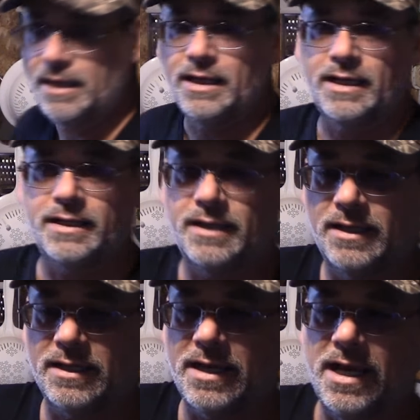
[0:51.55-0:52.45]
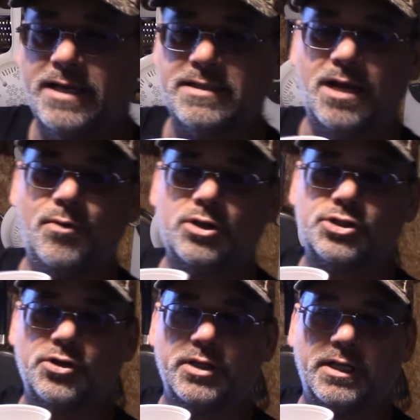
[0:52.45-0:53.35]
And guys, I want to
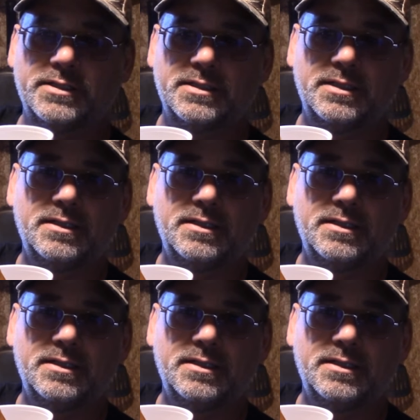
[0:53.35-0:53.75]
show you this.